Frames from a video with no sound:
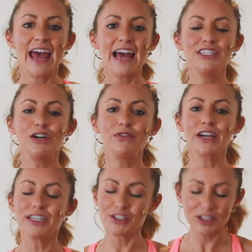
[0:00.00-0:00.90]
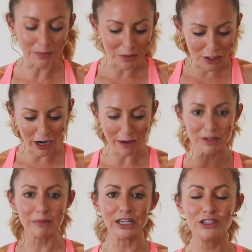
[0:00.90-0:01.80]
And don't forget to subscribe
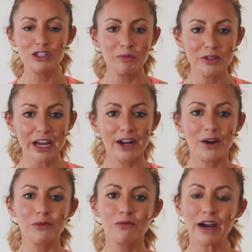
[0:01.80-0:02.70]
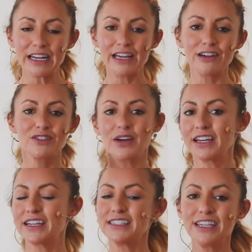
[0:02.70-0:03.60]
to my YouTube channel right here so I
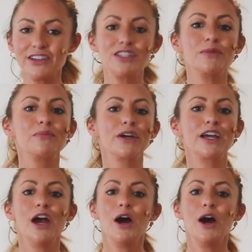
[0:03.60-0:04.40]
can continue to bring